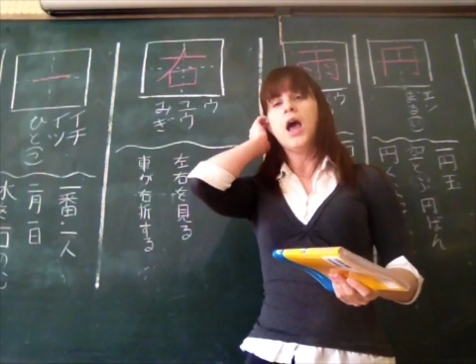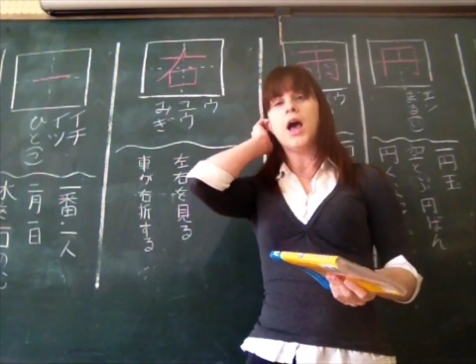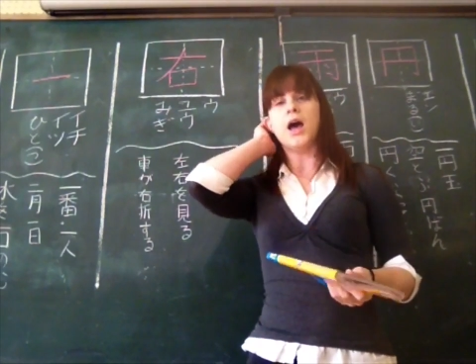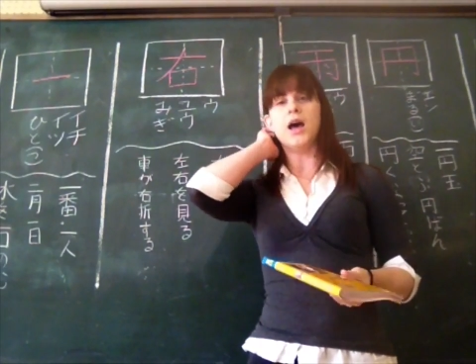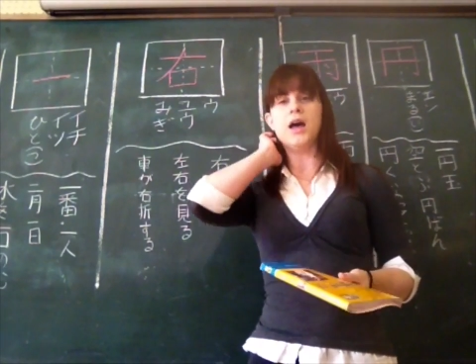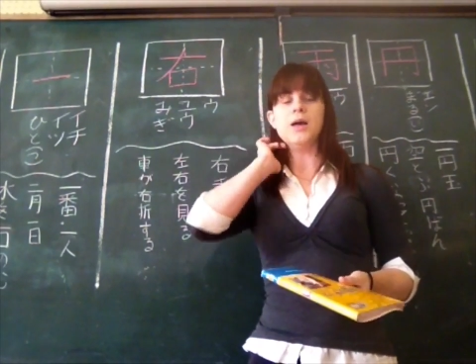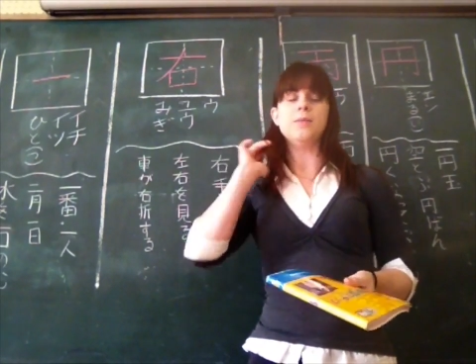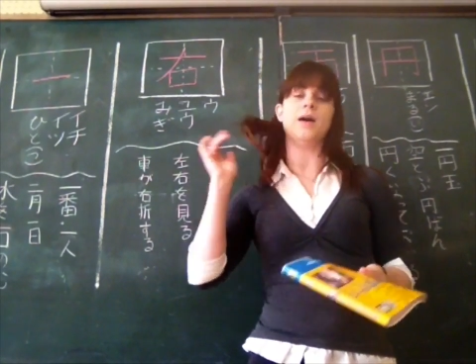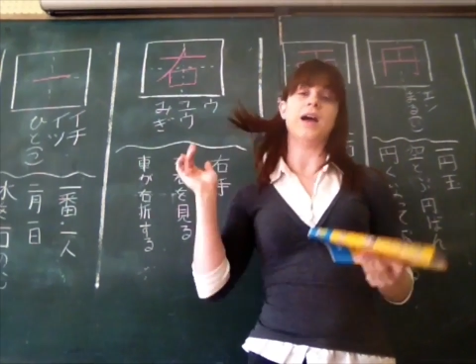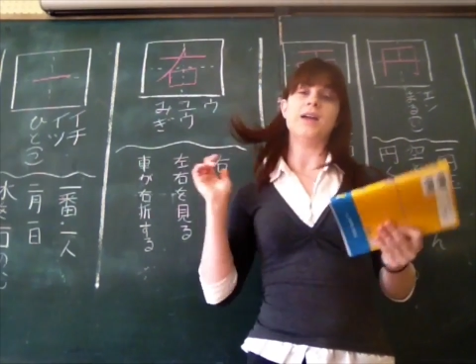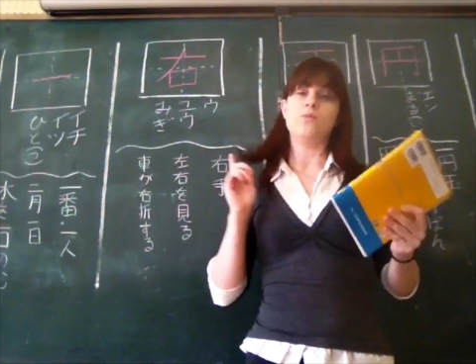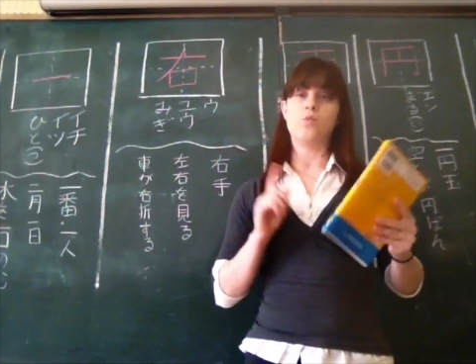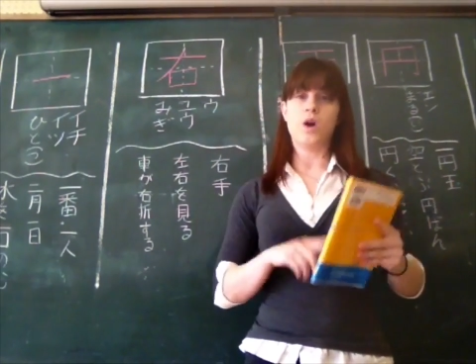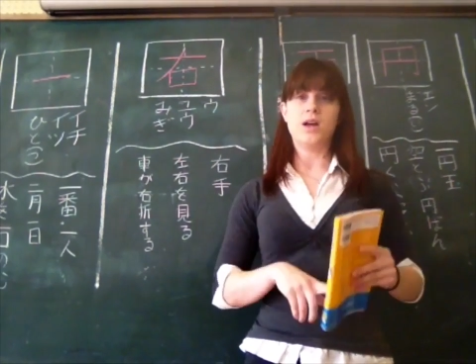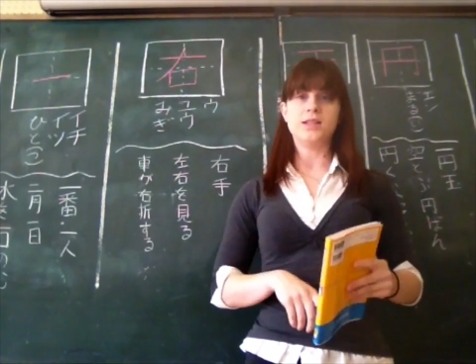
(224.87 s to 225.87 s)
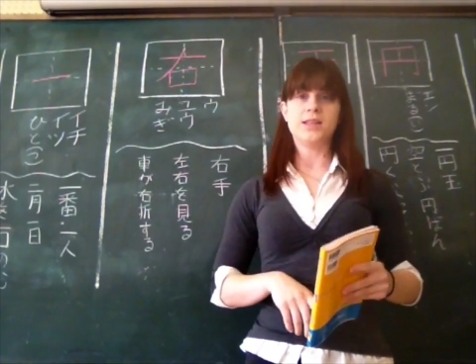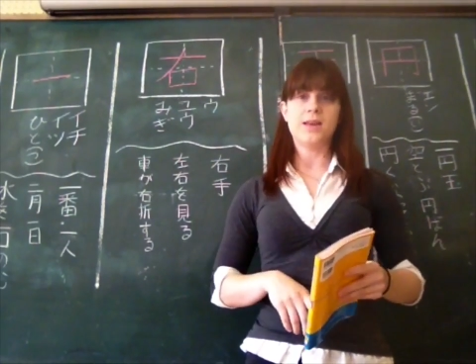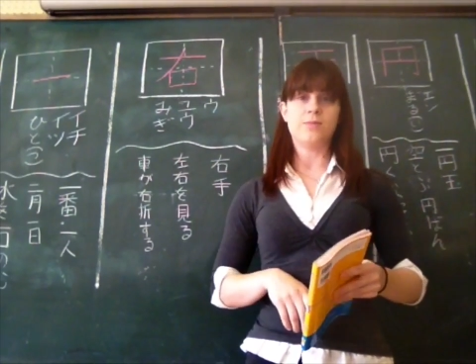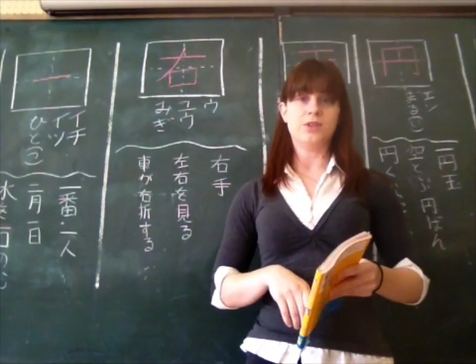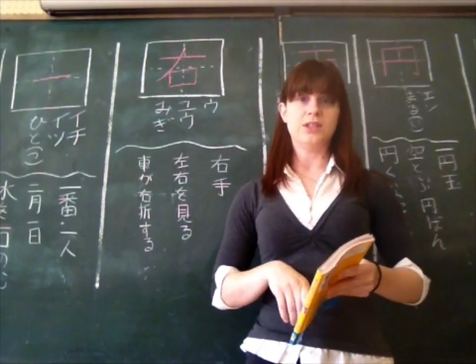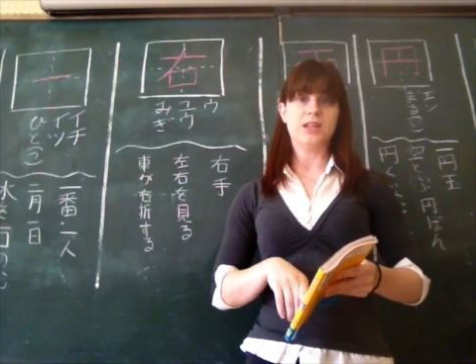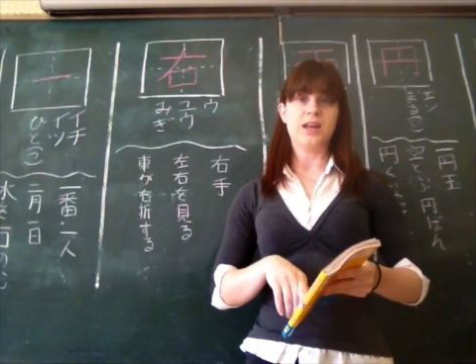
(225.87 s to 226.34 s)
I was
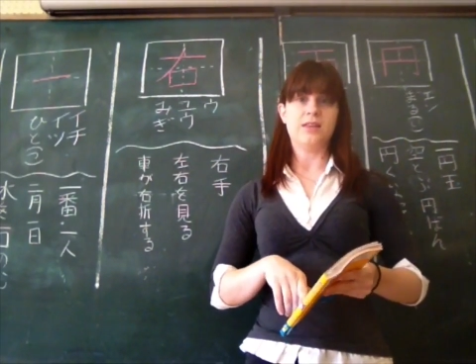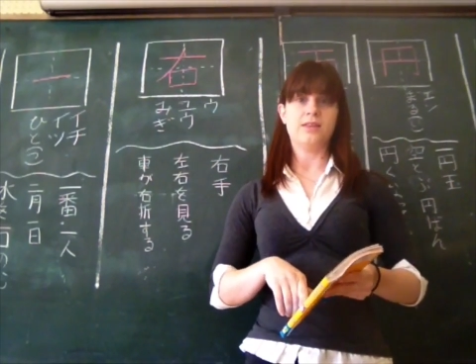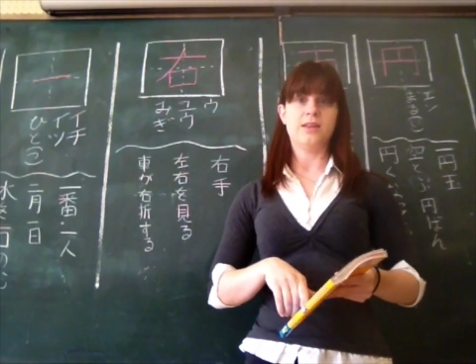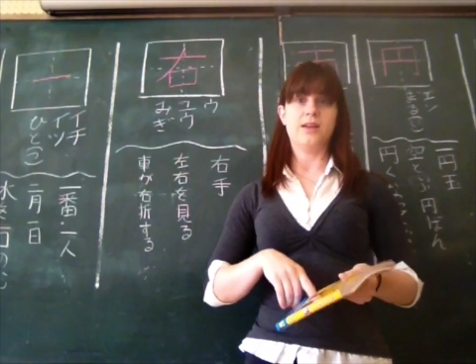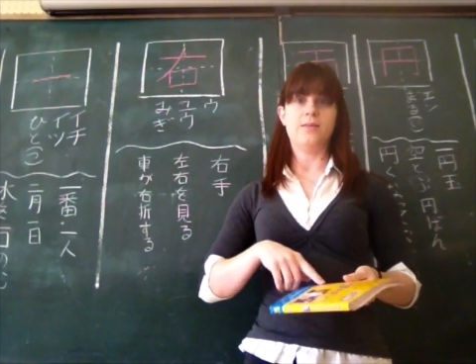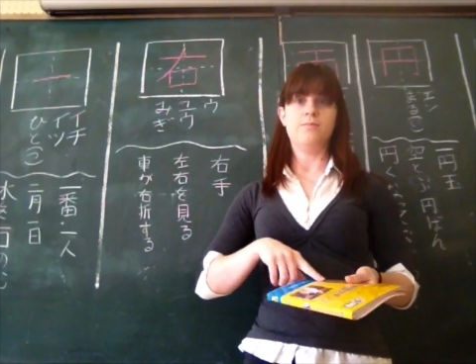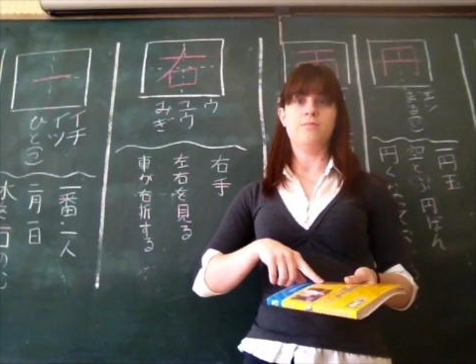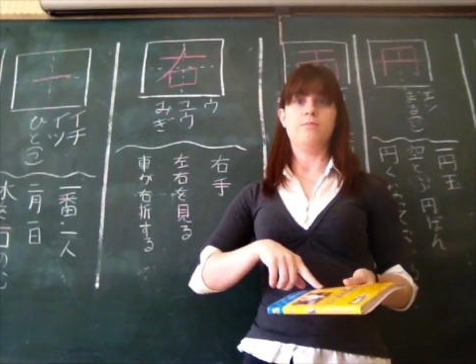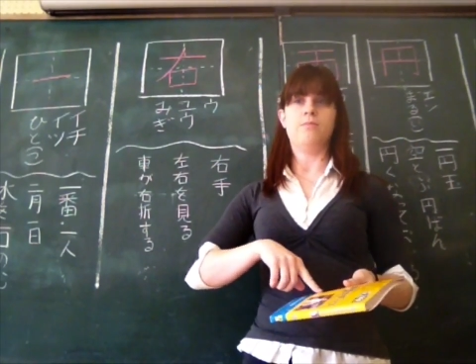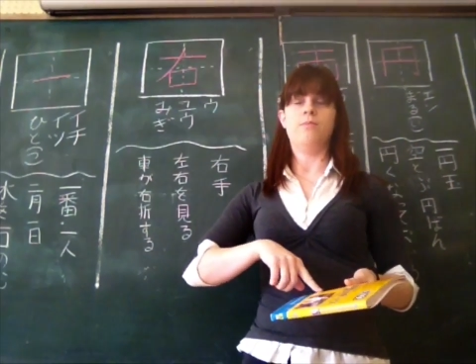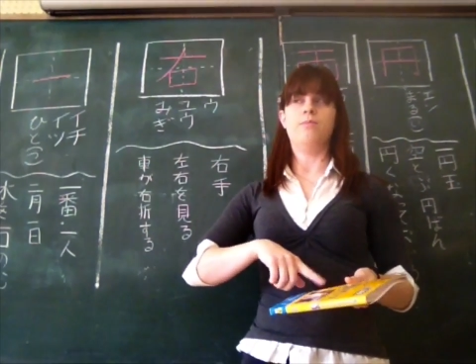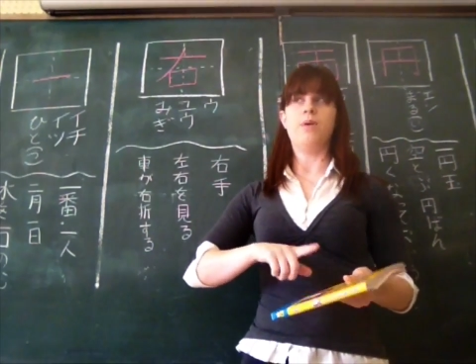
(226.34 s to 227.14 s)
able to get them